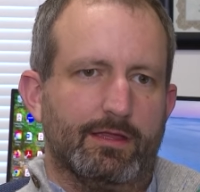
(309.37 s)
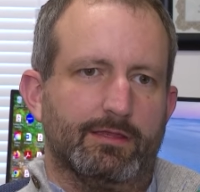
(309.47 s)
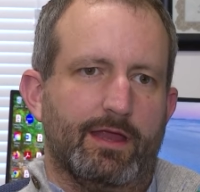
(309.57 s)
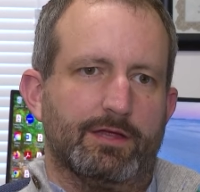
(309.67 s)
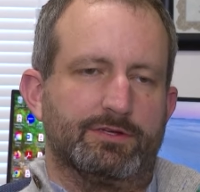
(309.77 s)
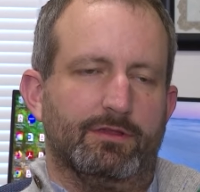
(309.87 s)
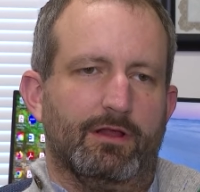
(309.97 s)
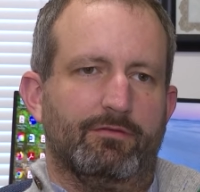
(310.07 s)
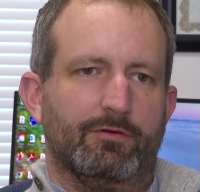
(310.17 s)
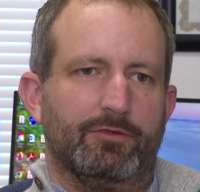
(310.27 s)
At the national
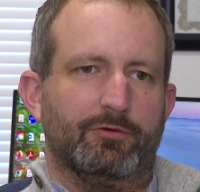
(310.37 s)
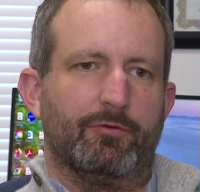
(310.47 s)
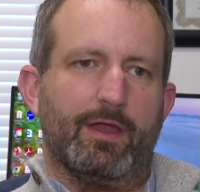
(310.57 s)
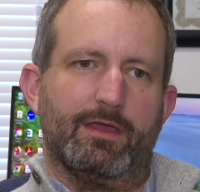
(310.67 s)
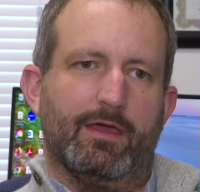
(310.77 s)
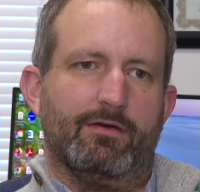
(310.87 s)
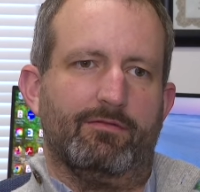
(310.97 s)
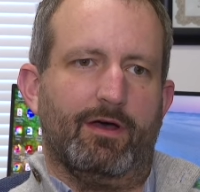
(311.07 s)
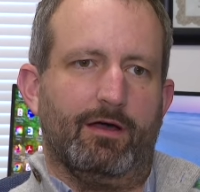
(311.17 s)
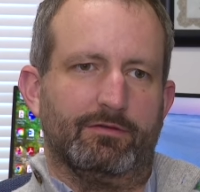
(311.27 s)
level, you already
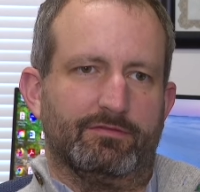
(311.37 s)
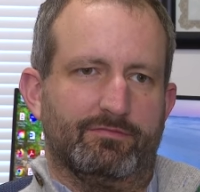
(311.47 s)
have a House